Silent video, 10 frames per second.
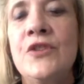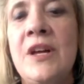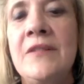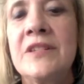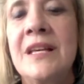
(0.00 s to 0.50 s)

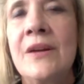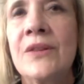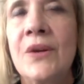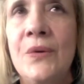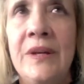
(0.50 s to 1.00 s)
of
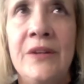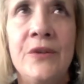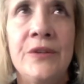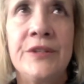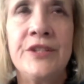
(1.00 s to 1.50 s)
South Korean
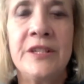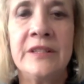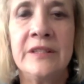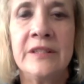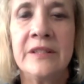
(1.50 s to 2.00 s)

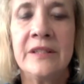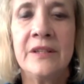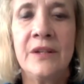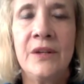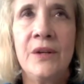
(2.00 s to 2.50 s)
origin,
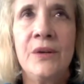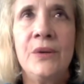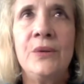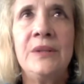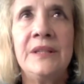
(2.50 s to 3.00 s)

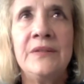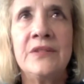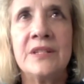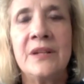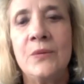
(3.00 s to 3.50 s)
who
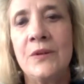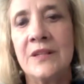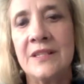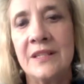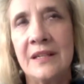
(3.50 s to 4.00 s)
lives and
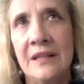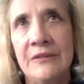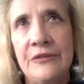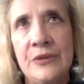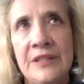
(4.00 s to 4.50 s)
works in
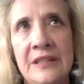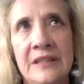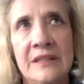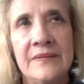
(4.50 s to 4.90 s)
California.